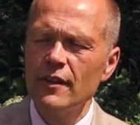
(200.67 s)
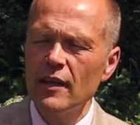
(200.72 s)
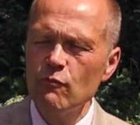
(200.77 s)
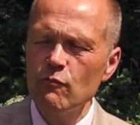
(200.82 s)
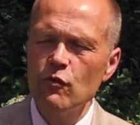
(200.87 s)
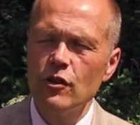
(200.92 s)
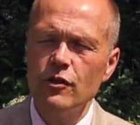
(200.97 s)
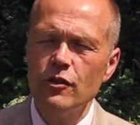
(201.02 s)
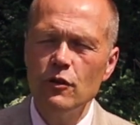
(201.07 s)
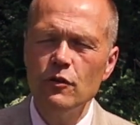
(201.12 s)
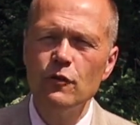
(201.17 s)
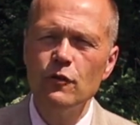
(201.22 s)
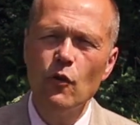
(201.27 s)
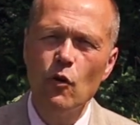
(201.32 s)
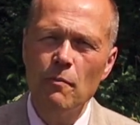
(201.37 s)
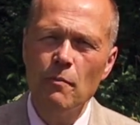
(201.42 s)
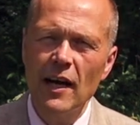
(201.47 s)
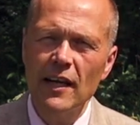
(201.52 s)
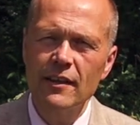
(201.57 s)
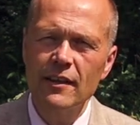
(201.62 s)
that reduced
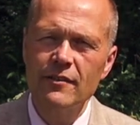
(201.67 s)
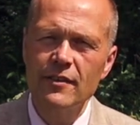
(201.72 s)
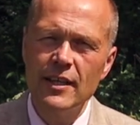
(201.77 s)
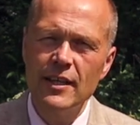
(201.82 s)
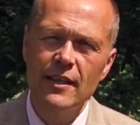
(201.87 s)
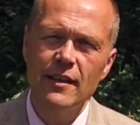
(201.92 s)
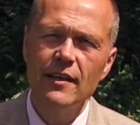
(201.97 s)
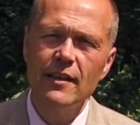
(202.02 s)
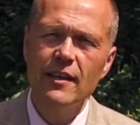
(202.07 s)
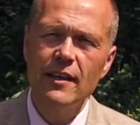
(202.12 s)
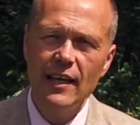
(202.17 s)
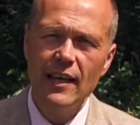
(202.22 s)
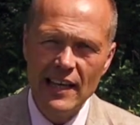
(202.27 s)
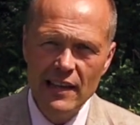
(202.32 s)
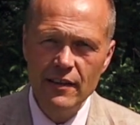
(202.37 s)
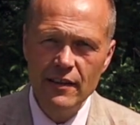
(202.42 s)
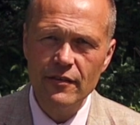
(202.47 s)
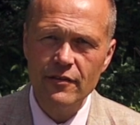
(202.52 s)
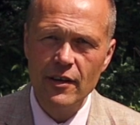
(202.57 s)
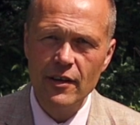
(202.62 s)
formality
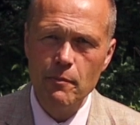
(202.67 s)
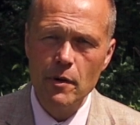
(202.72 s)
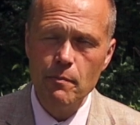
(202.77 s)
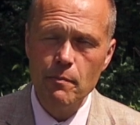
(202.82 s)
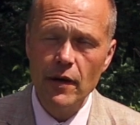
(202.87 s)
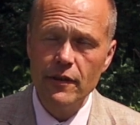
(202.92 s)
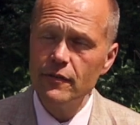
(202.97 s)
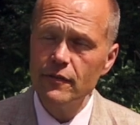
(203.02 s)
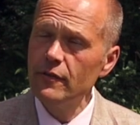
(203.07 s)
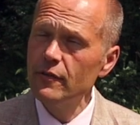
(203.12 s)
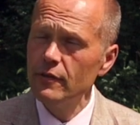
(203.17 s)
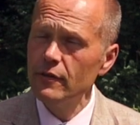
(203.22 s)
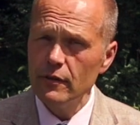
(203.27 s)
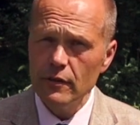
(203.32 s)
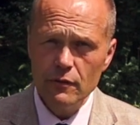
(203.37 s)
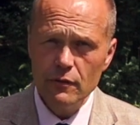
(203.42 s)
in the summer months.